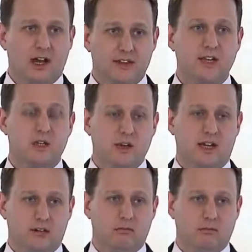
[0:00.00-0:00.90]
I think you
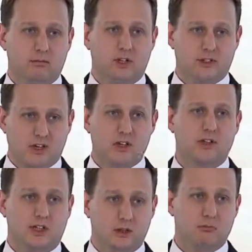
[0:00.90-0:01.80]
get
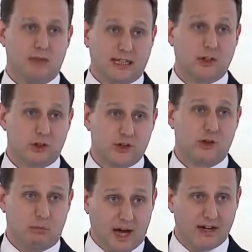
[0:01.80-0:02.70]
essentially good
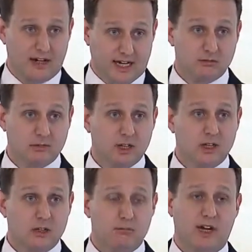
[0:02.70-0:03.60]
metallurgical bonding,
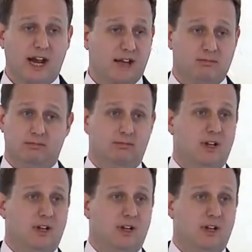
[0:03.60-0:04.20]
but I